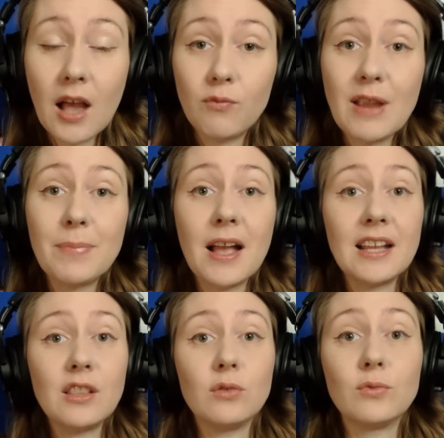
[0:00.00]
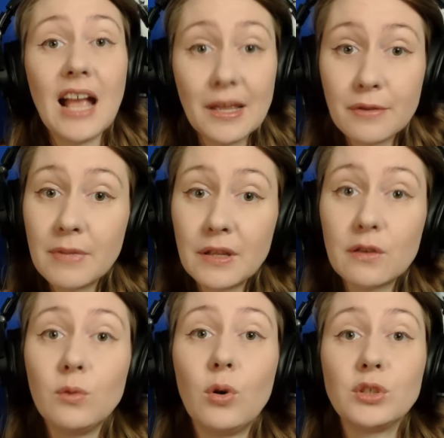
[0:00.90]
right behind the
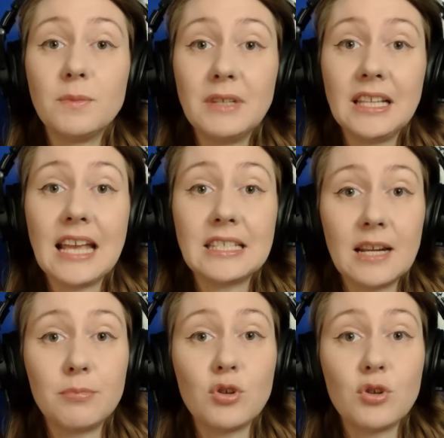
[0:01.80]
Rasmus, who ultimately ended up